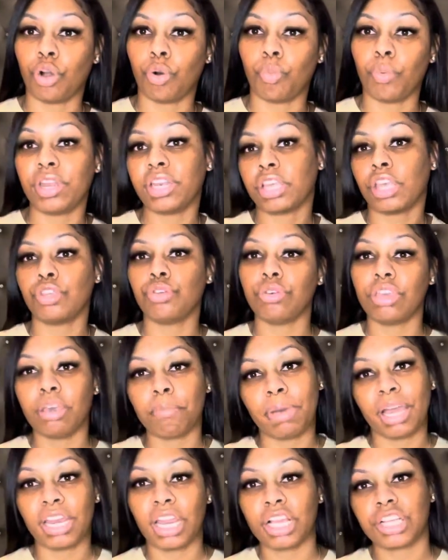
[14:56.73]
when can you get
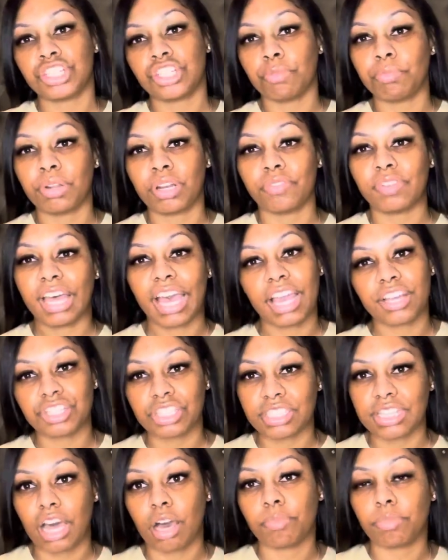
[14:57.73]
my next shipment of
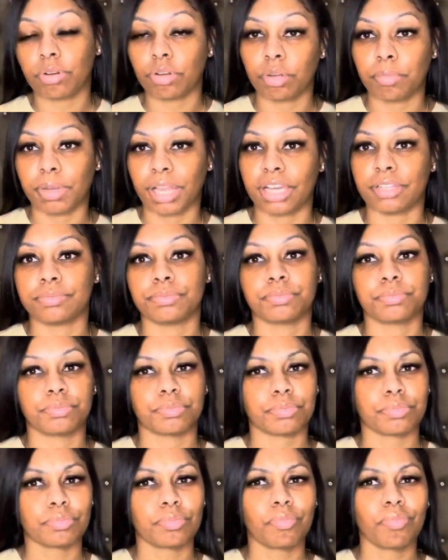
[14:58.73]
lashes out, blah, blah,
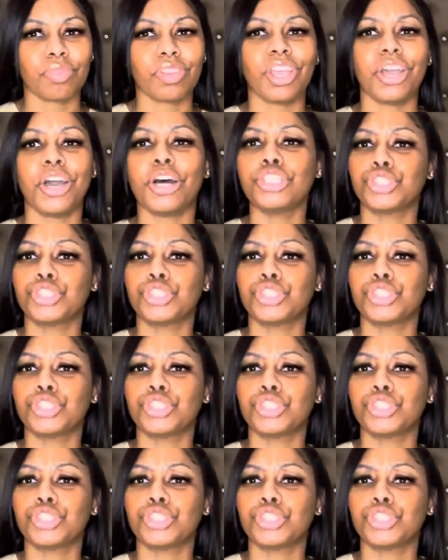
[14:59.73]
blah.